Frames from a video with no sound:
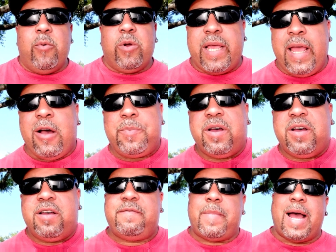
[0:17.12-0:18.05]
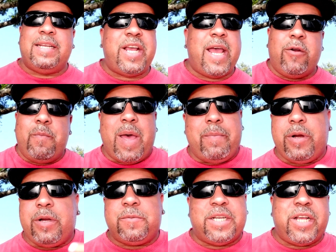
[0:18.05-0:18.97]
And with the help of my channel
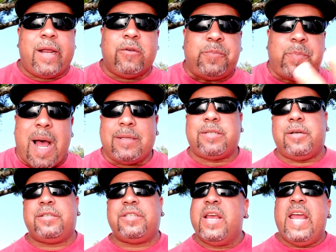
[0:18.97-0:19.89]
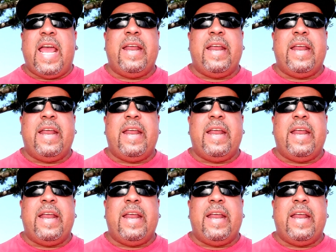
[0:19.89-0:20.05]
members, my channel sponsors,